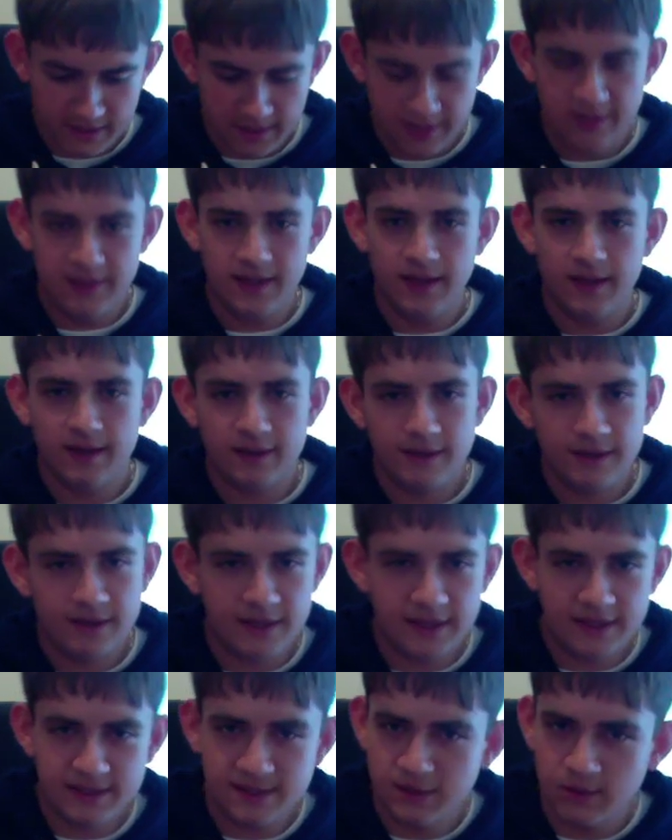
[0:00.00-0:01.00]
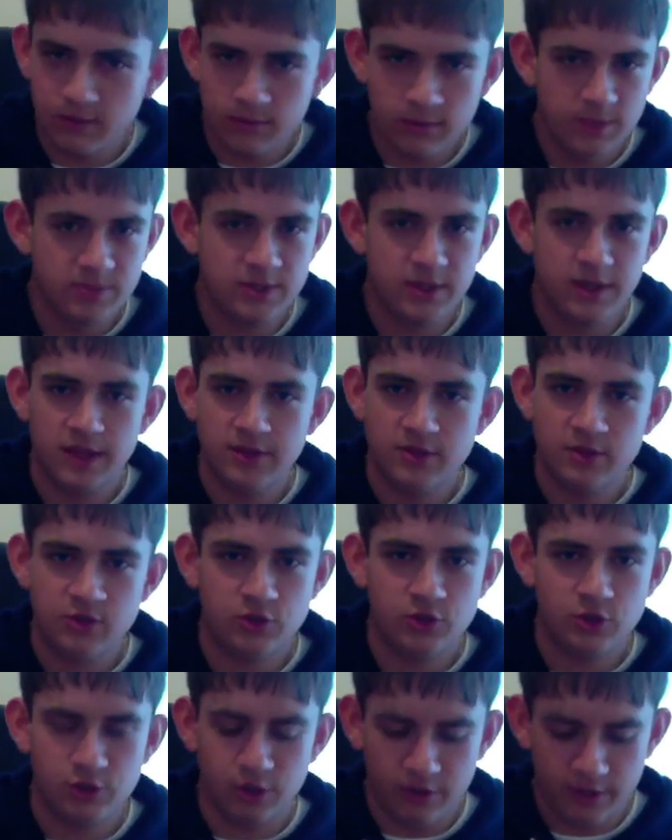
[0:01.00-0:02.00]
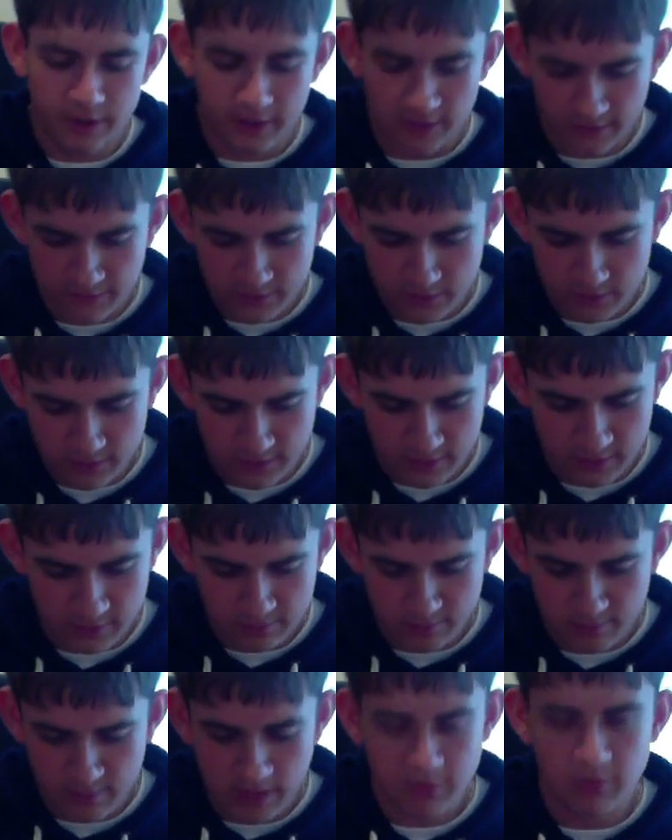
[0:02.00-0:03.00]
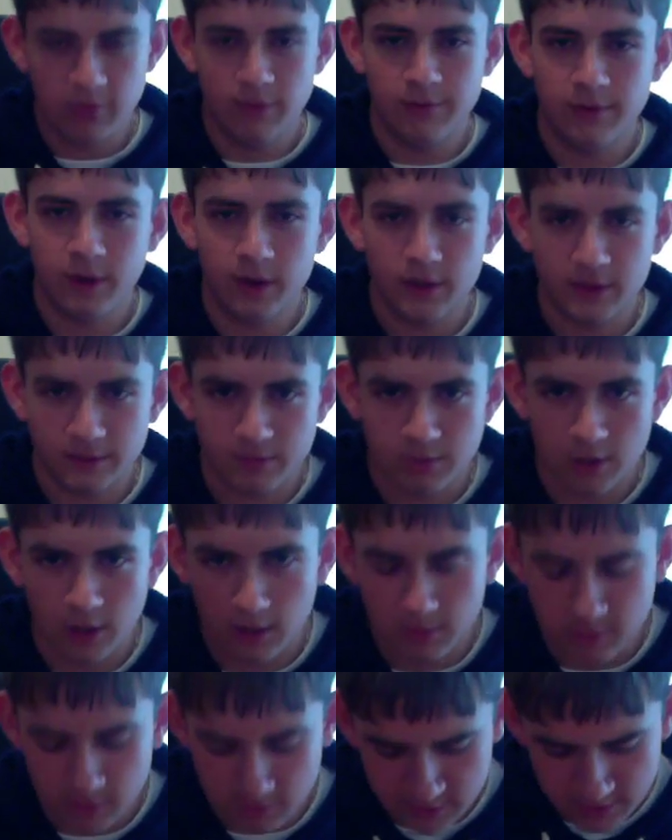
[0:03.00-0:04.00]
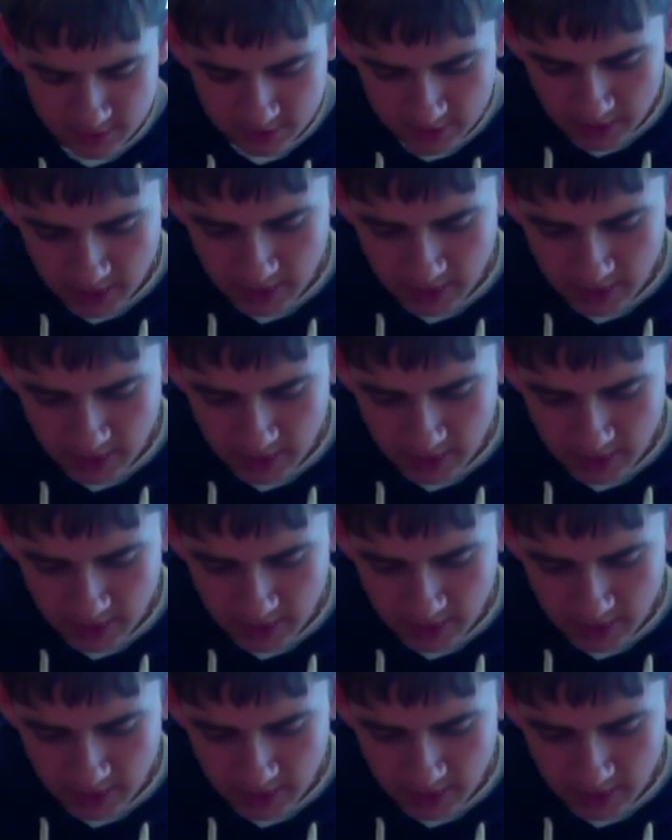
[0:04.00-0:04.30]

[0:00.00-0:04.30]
At the end of the day, it still rubs against your shirt and gives you the microphonics problems.